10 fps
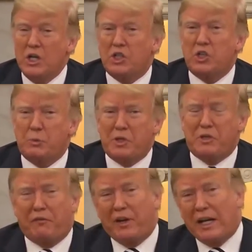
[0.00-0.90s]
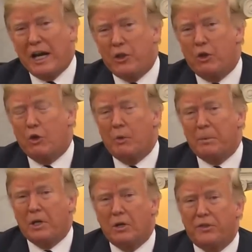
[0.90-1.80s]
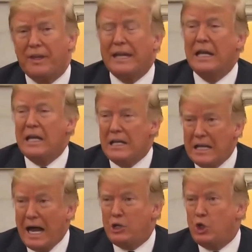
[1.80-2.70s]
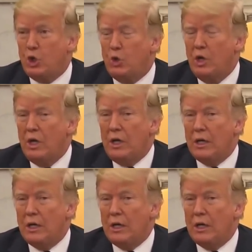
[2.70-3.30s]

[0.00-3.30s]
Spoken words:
So specifically, I thought it would be a good thing not to.